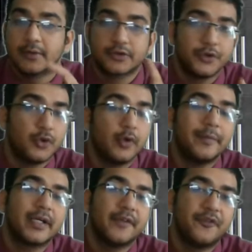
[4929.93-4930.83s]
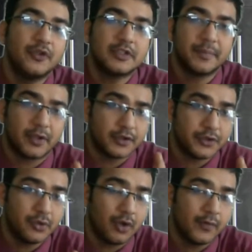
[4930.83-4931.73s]
So you don't be confused because
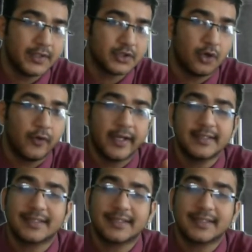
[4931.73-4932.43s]
you always know where is